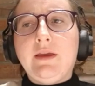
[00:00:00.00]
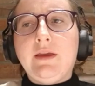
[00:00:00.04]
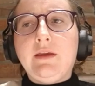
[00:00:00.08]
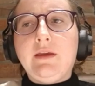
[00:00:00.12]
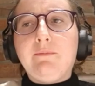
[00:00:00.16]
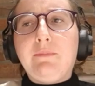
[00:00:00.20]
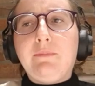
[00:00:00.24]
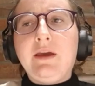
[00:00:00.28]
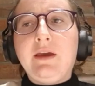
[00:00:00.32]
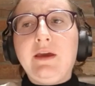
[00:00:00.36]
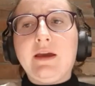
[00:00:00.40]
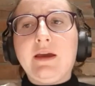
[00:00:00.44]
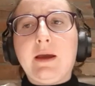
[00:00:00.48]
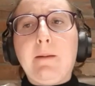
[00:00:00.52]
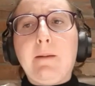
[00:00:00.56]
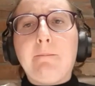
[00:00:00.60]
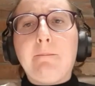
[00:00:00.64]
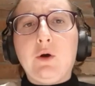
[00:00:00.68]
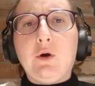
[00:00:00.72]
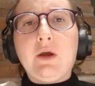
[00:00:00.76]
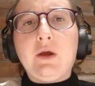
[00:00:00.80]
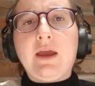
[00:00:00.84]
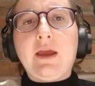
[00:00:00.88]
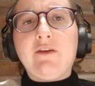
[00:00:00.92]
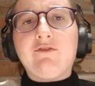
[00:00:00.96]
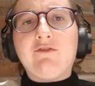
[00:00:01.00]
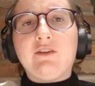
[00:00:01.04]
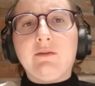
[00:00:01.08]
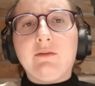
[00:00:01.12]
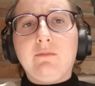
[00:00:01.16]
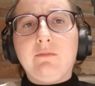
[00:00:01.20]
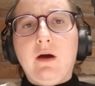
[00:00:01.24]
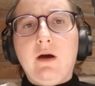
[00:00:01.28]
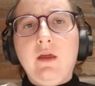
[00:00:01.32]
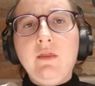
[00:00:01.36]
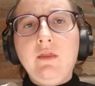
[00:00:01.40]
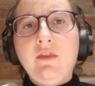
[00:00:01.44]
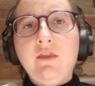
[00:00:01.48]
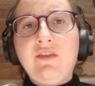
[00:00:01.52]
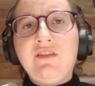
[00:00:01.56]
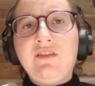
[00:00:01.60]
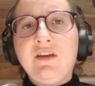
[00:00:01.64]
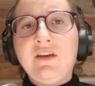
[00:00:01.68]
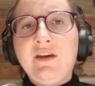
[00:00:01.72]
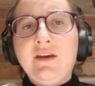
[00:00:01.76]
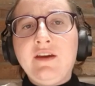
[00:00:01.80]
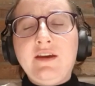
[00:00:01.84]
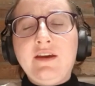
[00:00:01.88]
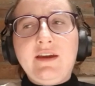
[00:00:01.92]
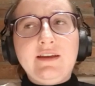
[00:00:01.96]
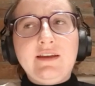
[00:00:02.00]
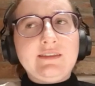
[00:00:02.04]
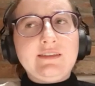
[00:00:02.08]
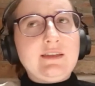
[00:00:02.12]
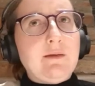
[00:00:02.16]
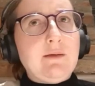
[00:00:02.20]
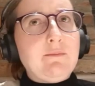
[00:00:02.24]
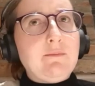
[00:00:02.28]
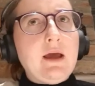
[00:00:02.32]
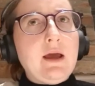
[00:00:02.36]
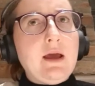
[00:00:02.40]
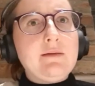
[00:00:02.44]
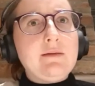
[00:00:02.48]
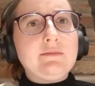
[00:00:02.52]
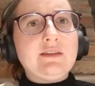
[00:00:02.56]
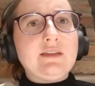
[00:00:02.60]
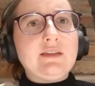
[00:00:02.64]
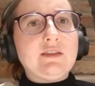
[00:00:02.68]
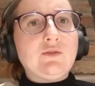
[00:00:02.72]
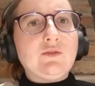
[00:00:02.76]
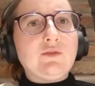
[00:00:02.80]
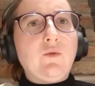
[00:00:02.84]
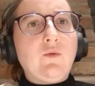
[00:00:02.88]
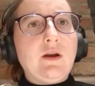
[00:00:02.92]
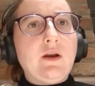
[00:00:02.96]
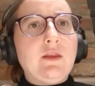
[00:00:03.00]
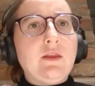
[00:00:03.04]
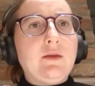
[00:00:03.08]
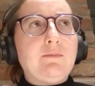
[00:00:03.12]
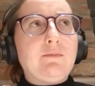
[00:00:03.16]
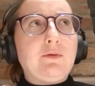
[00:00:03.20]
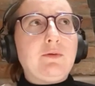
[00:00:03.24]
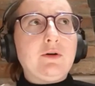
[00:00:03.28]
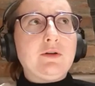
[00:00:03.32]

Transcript: pick a book every month. Sometimes it's one of the books